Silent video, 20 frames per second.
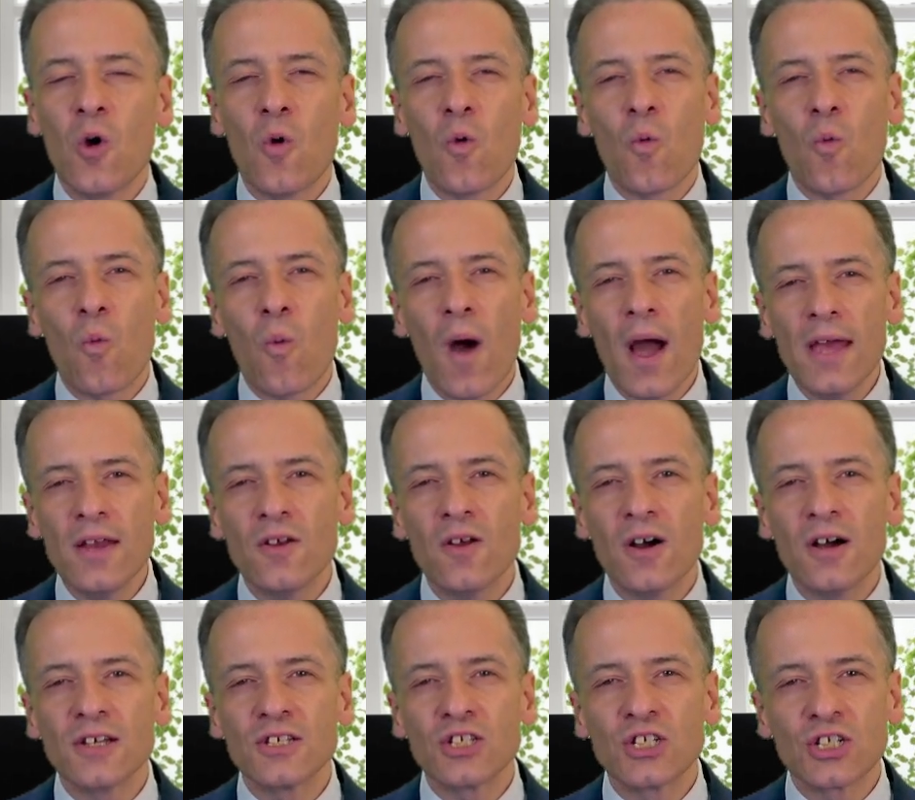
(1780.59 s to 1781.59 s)
why
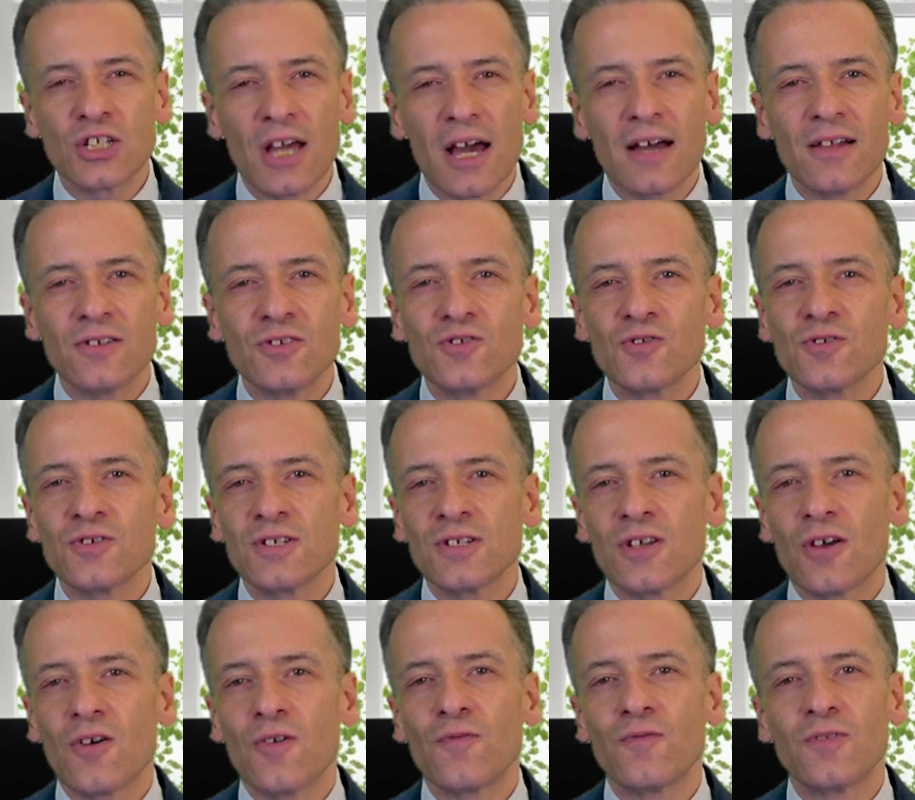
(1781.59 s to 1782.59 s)
not challenge
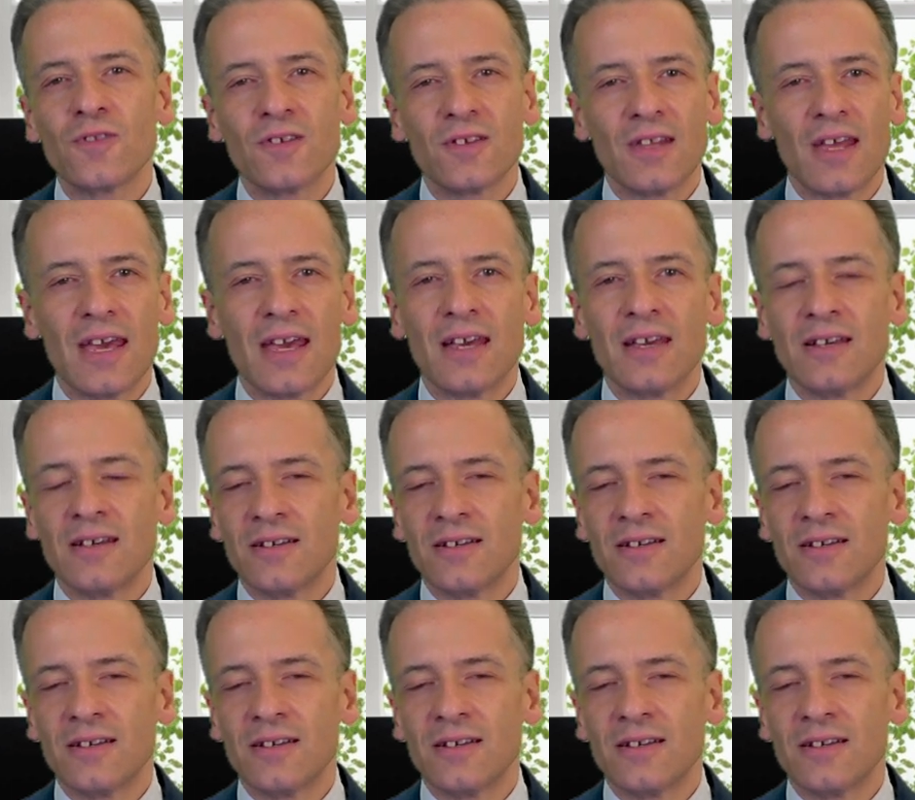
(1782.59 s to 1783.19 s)
yourself today?